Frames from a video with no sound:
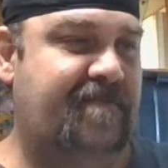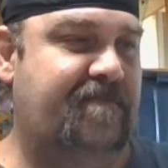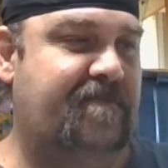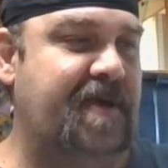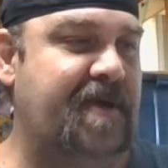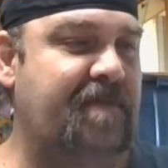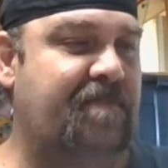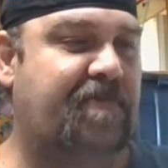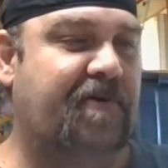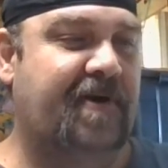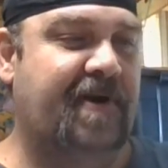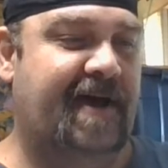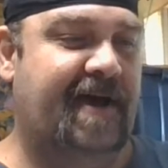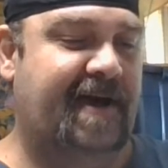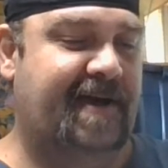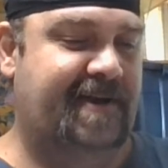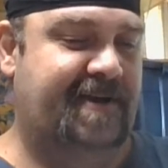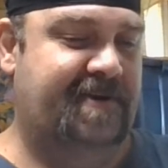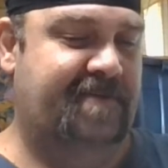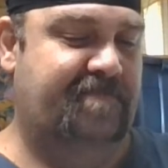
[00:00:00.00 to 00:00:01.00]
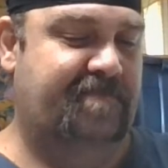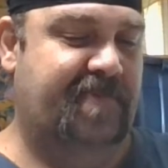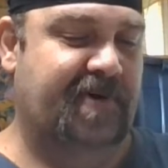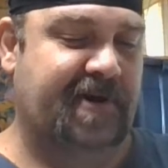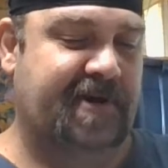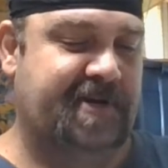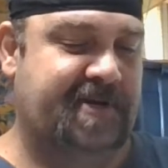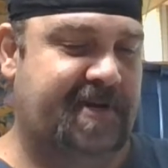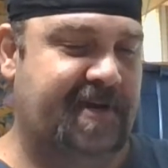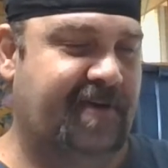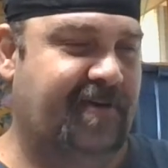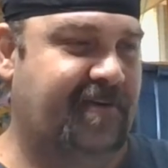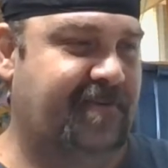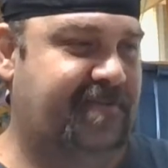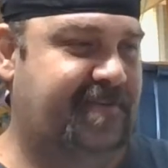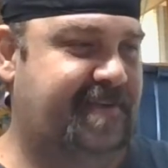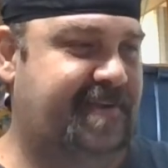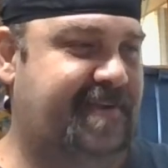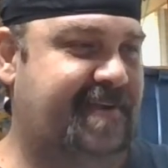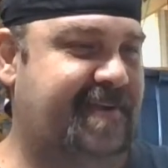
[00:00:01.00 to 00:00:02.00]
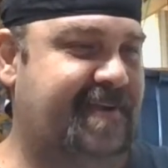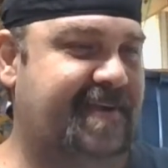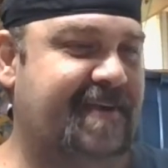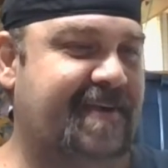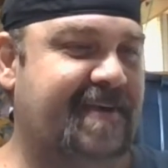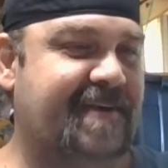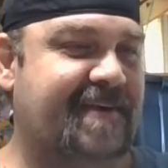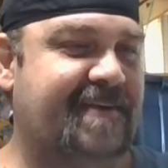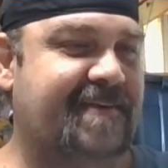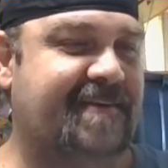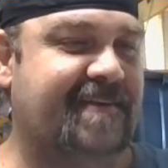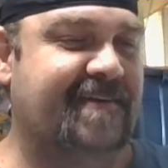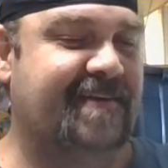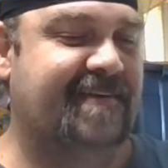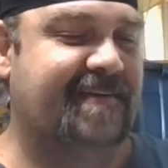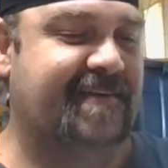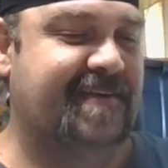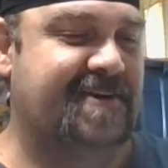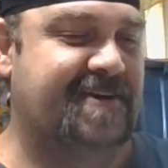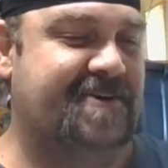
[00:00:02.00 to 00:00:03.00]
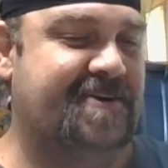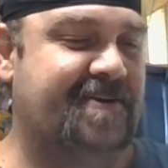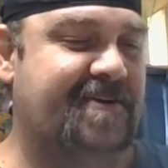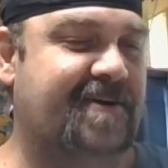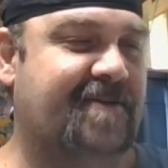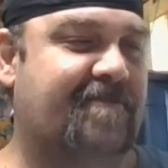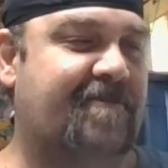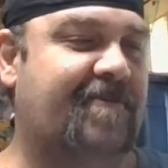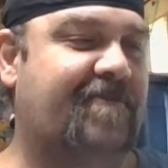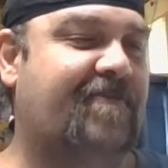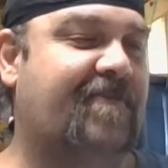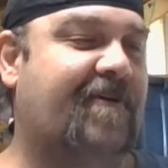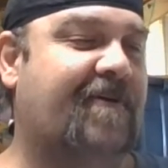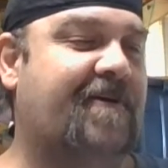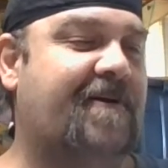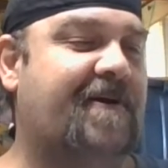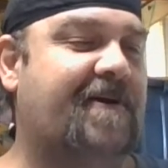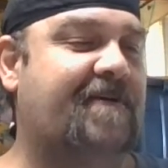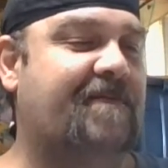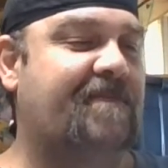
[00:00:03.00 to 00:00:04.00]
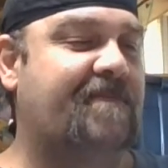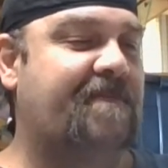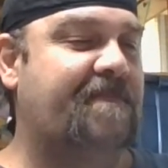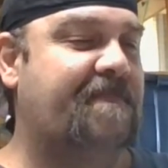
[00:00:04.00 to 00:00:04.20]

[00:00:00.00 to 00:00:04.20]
be put on bookshelves. So this is issue number 4.